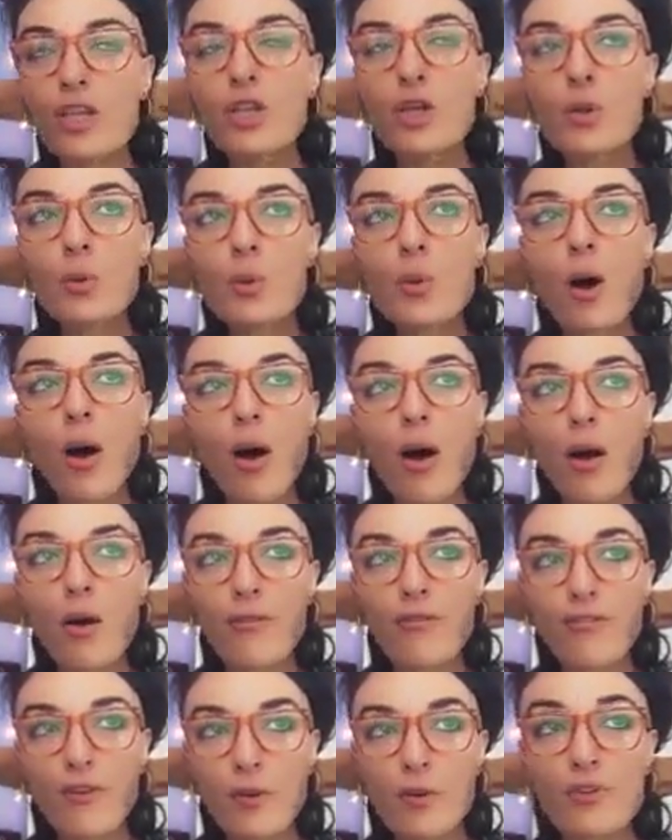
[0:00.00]
you
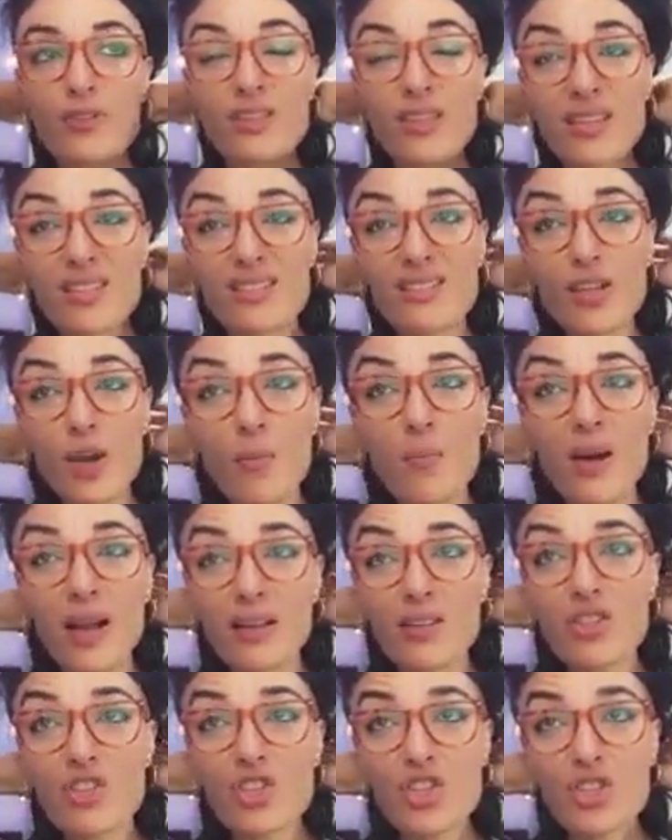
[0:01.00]
are focusing so
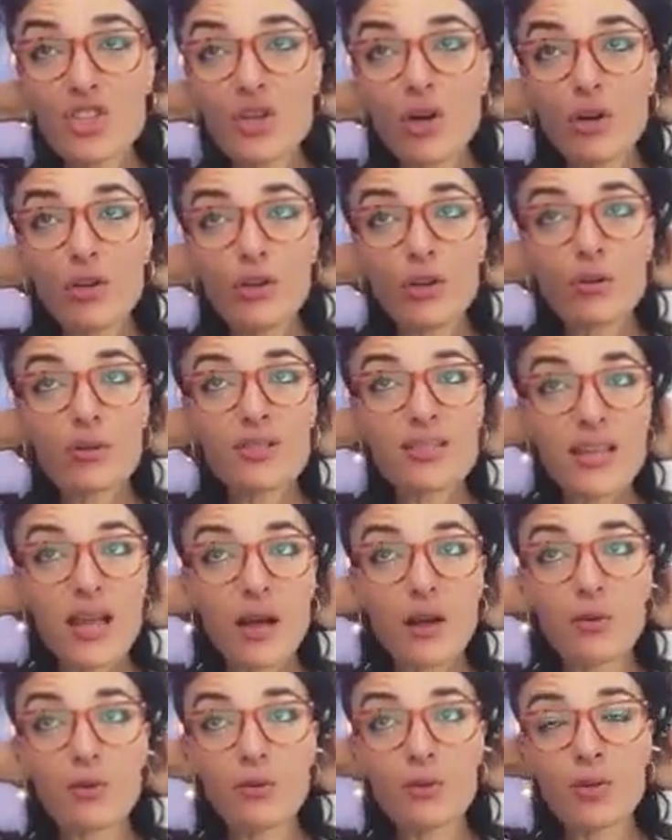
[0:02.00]
much on your
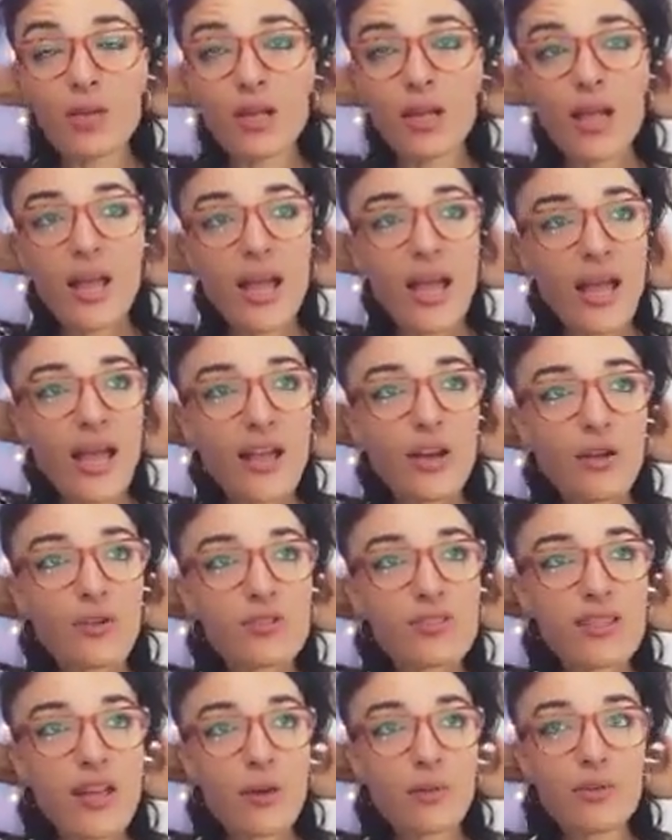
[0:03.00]
sound and
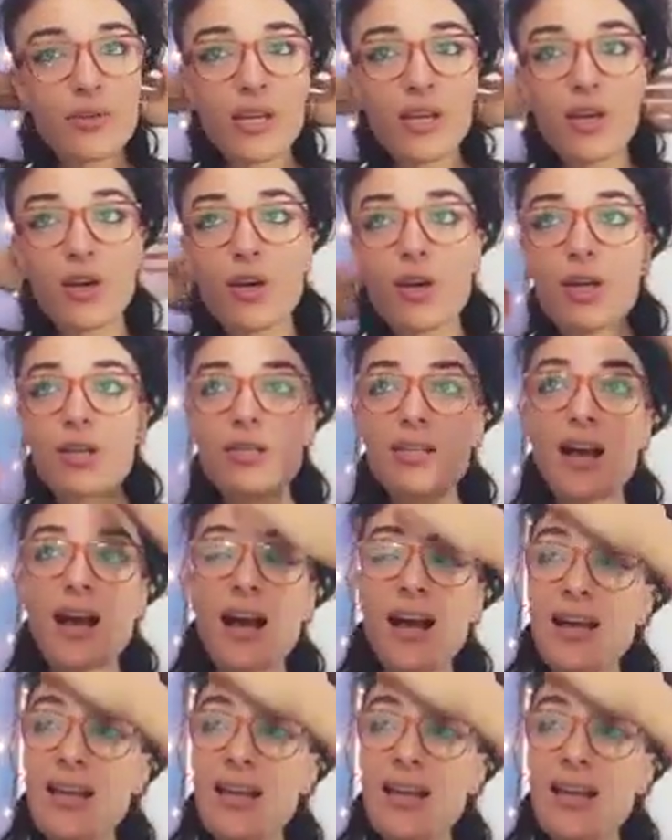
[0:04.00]
on sounding good,